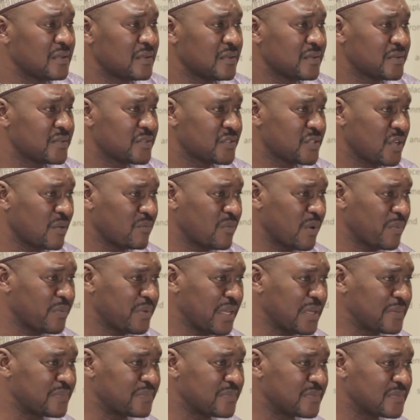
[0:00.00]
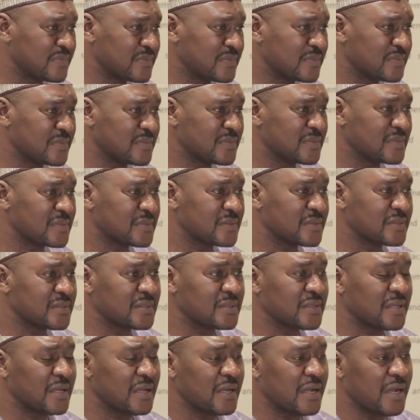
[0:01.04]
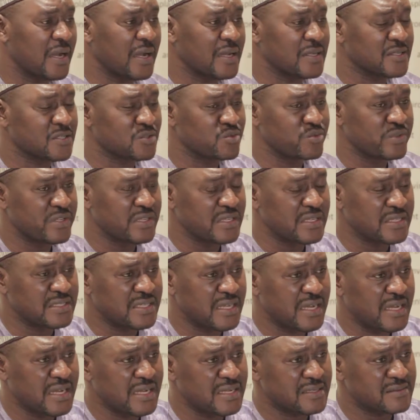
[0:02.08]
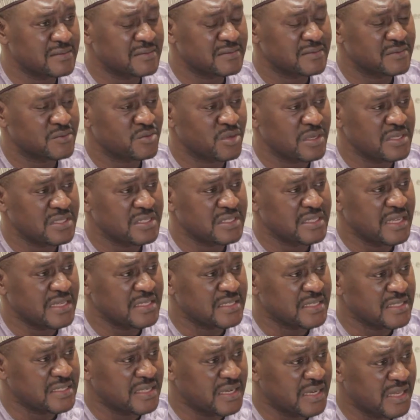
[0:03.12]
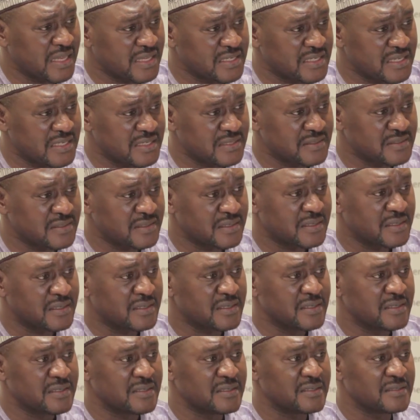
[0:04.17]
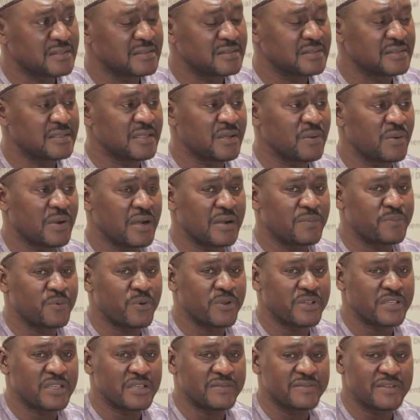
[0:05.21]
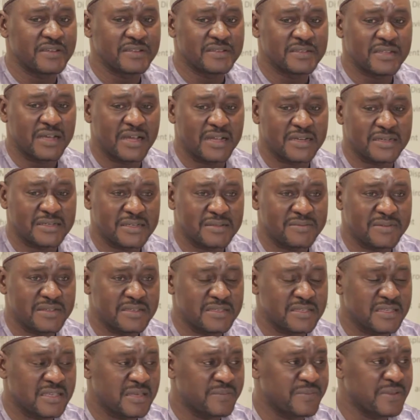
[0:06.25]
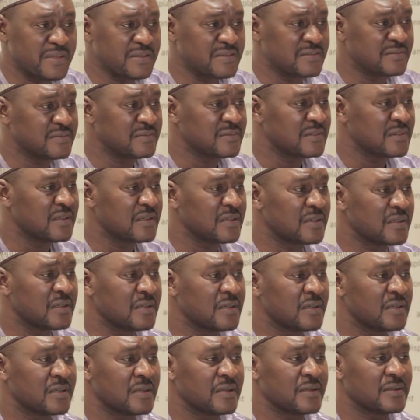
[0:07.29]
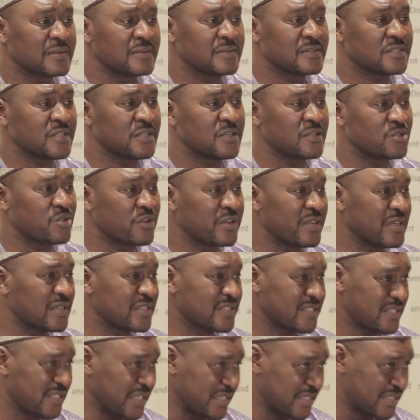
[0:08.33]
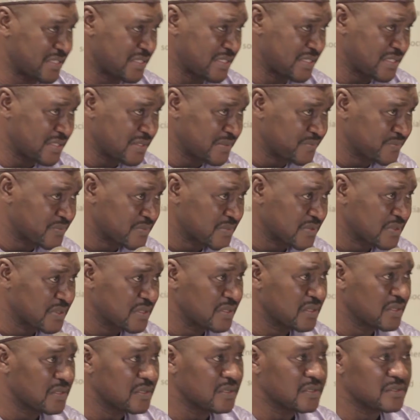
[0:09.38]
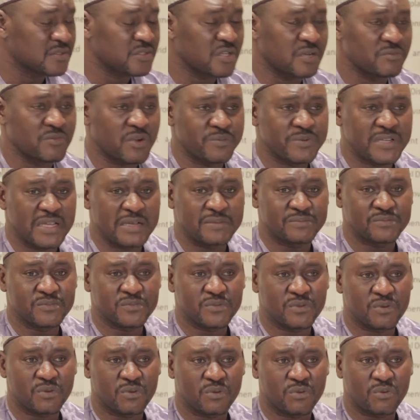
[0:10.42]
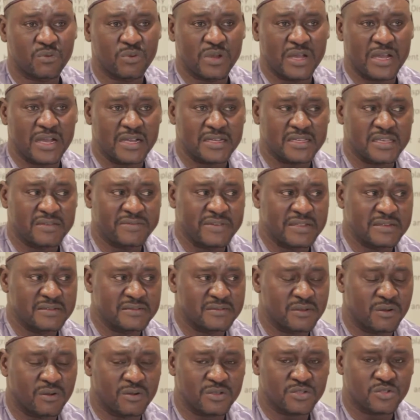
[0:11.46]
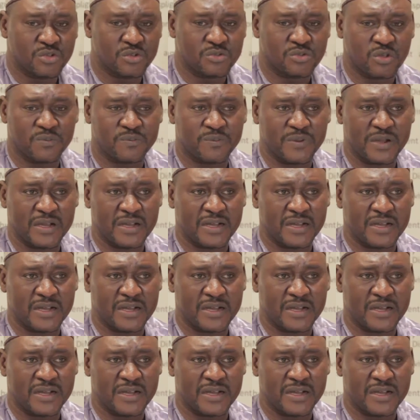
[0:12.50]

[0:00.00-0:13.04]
Some of them, as we enter 2019 election, they were forgiven and even given senatorial seats. Some of them were given all sorts of,